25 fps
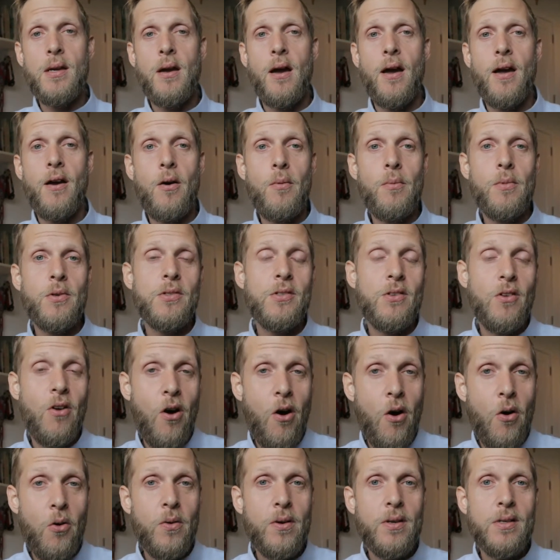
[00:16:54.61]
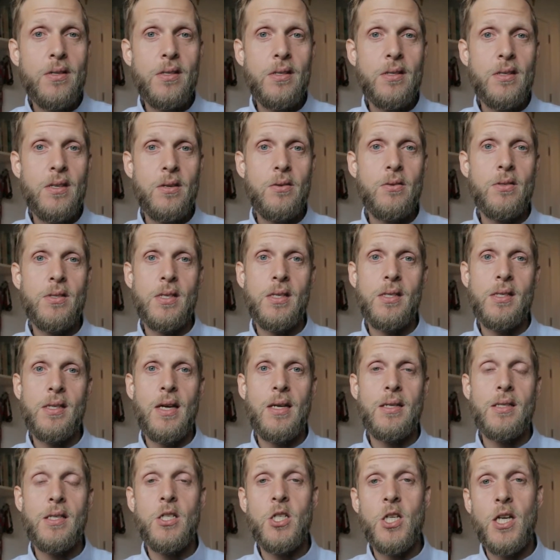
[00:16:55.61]
I almost always use this
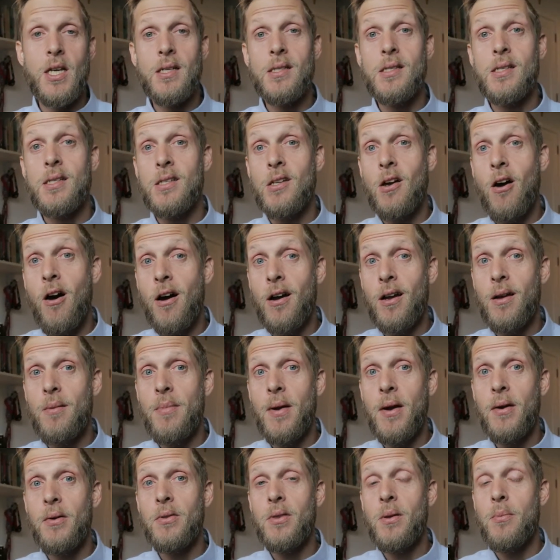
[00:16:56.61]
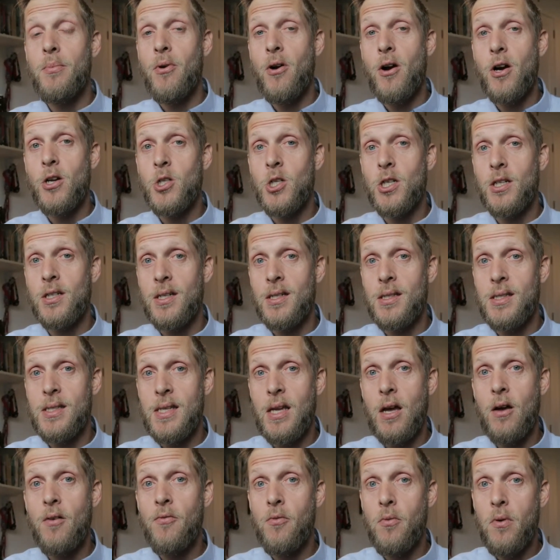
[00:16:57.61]
as a chance to talk about the project
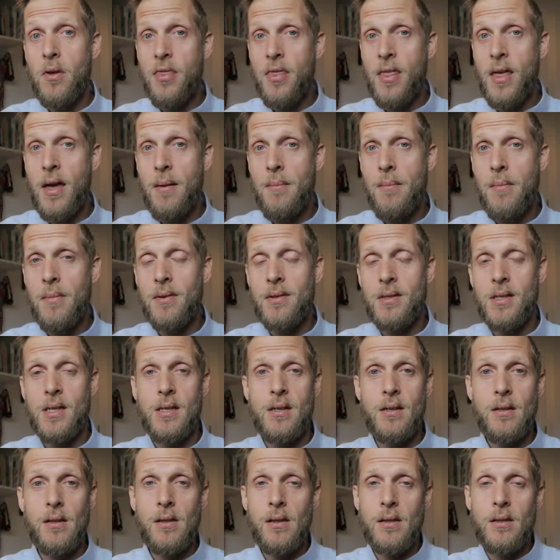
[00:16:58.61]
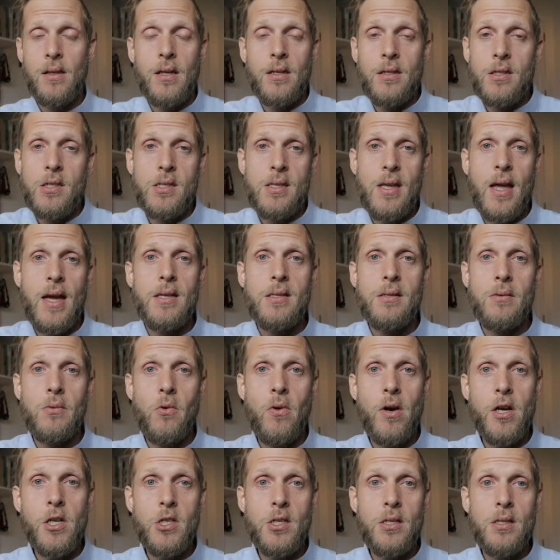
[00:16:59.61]
itself with them, to like just ask some
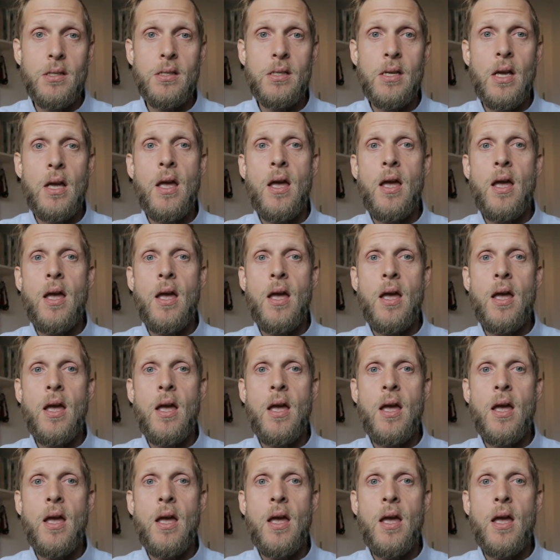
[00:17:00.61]
questions